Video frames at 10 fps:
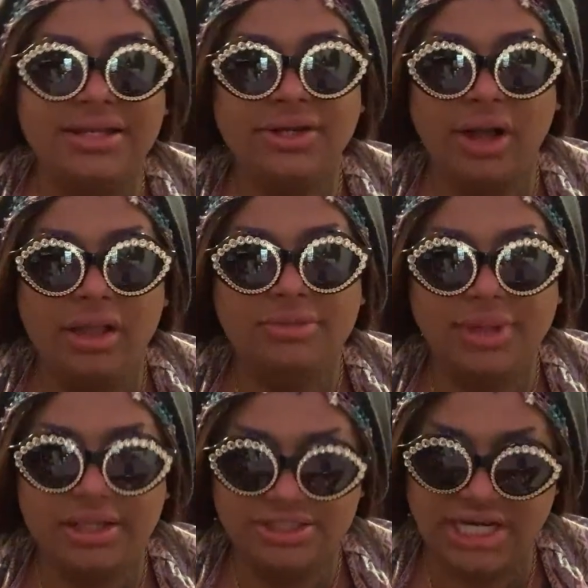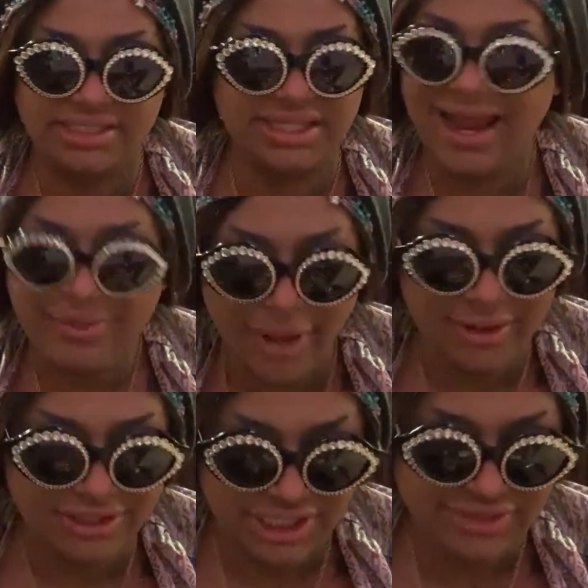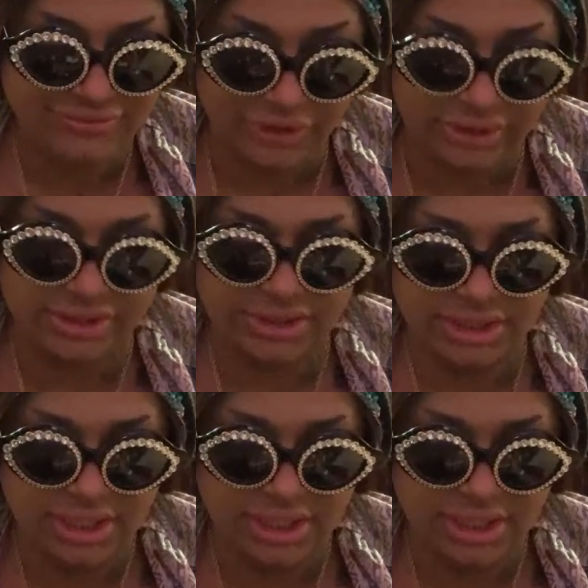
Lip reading: You know, I'll apologize. I apologize first.